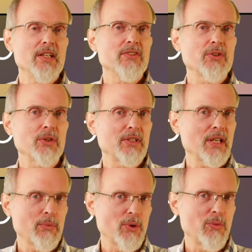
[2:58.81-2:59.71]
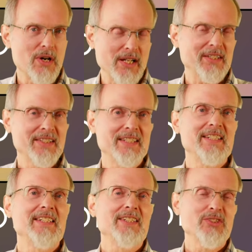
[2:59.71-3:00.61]
so that they will want
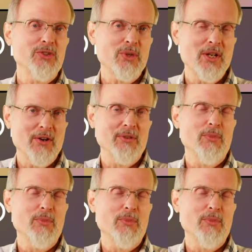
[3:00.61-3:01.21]
to hear